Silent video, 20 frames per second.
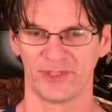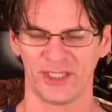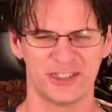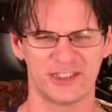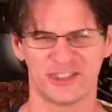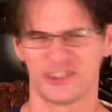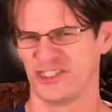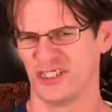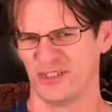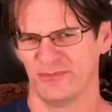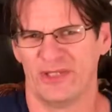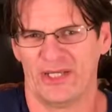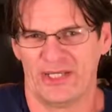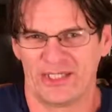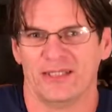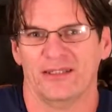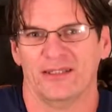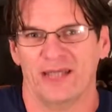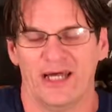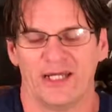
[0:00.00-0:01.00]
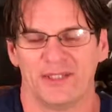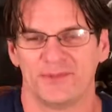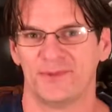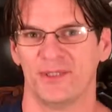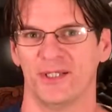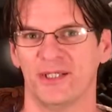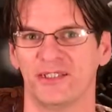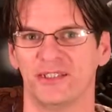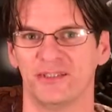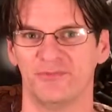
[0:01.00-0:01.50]
It just seemed like a lot of
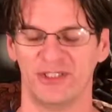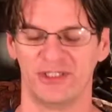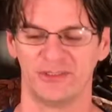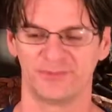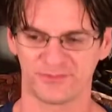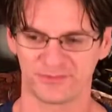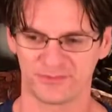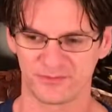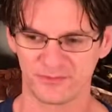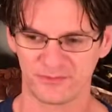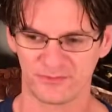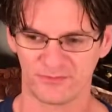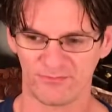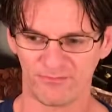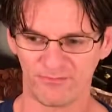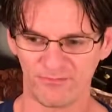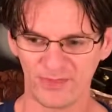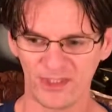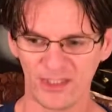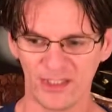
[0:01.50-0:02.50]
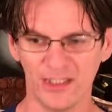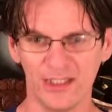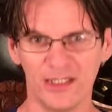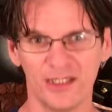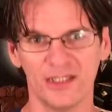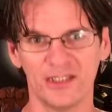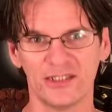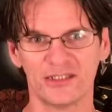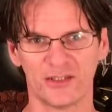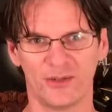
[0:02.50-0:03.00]
fun to me.
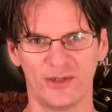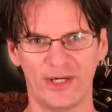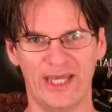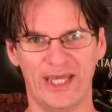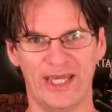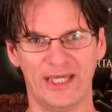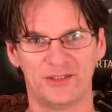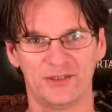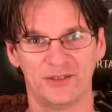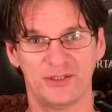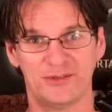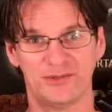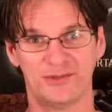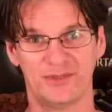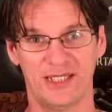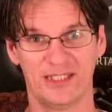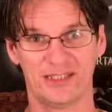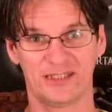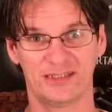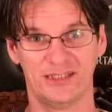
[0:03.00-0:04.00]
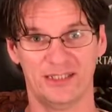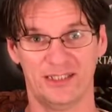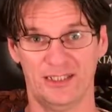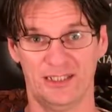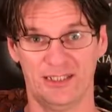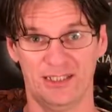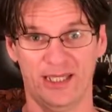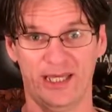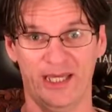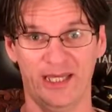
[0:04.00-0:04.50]
So I had to invest in
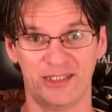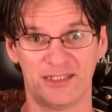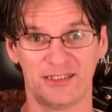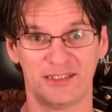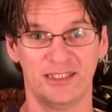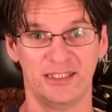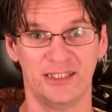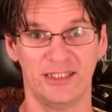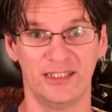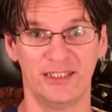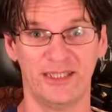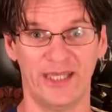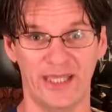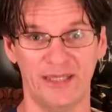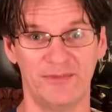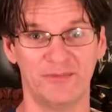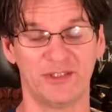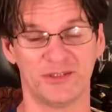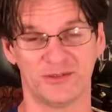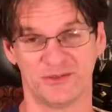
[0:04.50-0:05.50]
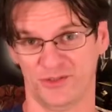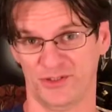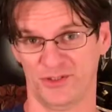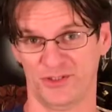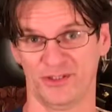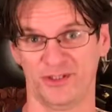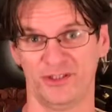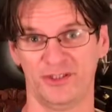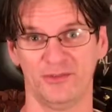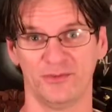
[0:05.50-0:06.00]
an HD game
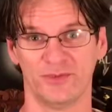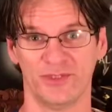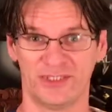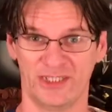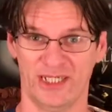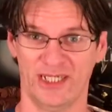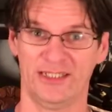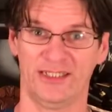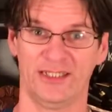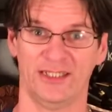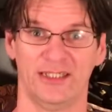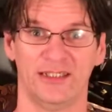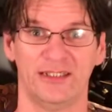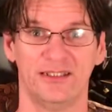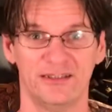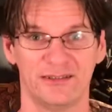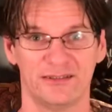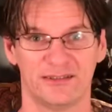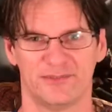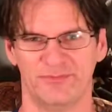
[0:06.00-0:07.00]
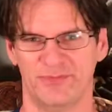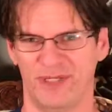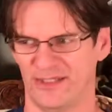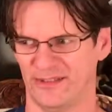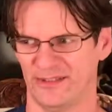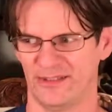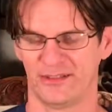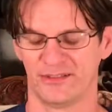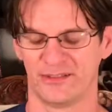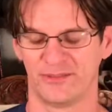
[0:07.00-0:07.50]
converter, which I did. It's about
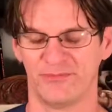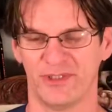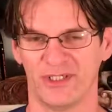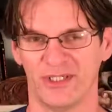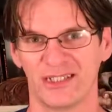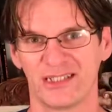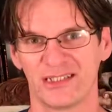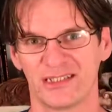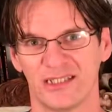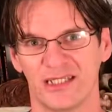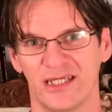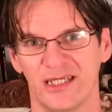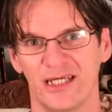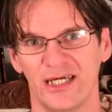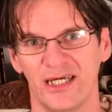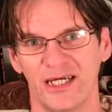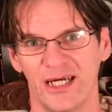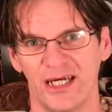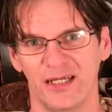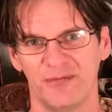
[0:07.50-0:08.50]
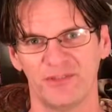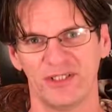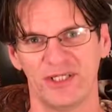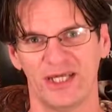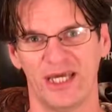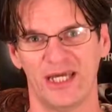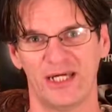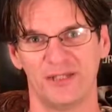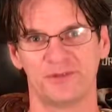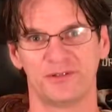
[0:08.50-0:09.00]
a hundred bucks. And I'm gonna
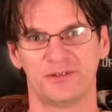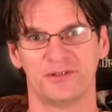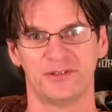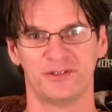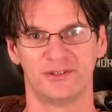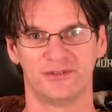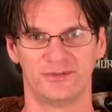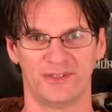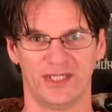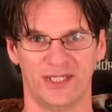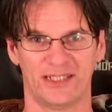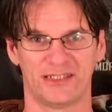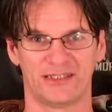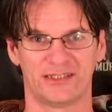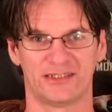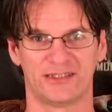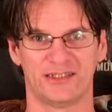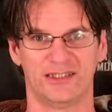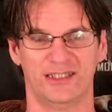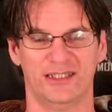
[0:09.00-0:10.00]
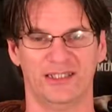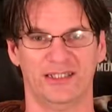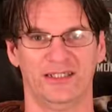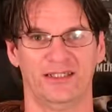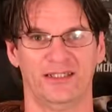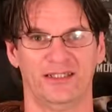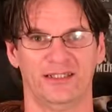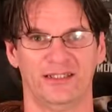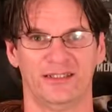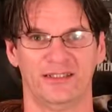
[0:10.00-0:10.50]
have to invest
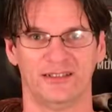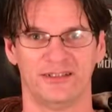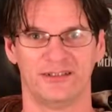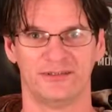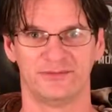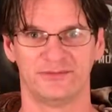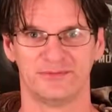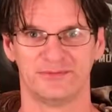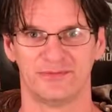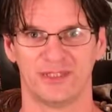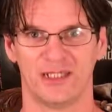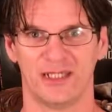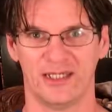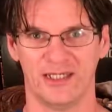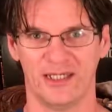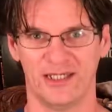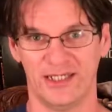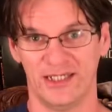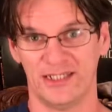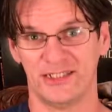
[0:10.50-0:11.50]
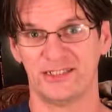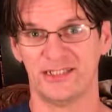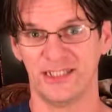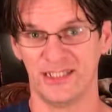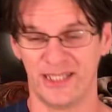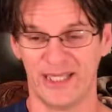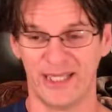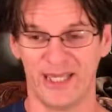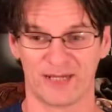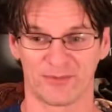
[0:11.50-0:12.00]
in an
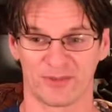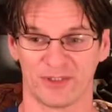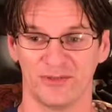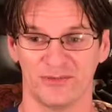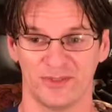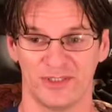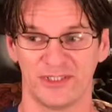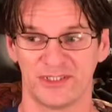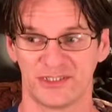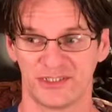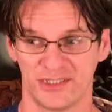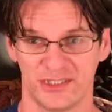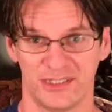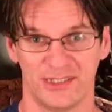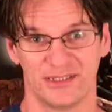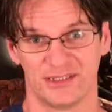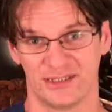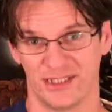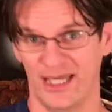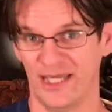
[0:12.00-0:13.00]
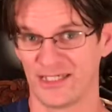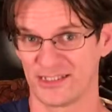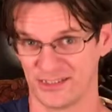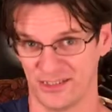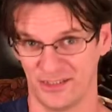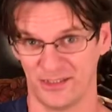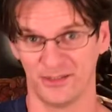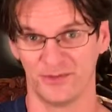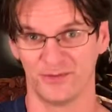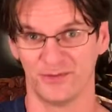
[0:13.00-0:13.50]
HD camera, which is
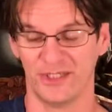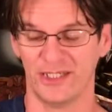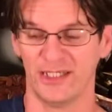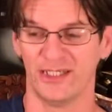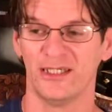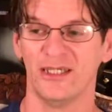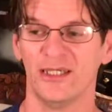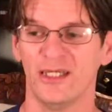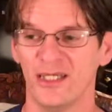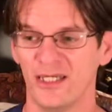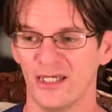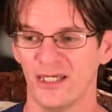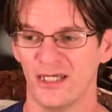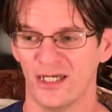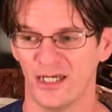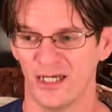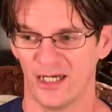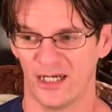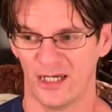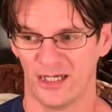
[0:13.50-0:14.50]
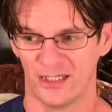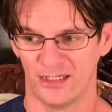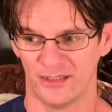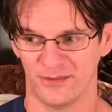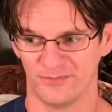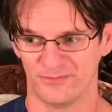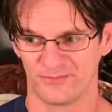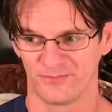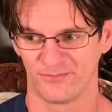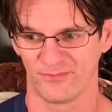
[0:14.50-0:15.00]
actually on the way.
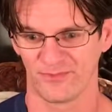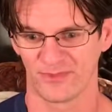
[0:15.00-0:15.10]
Um,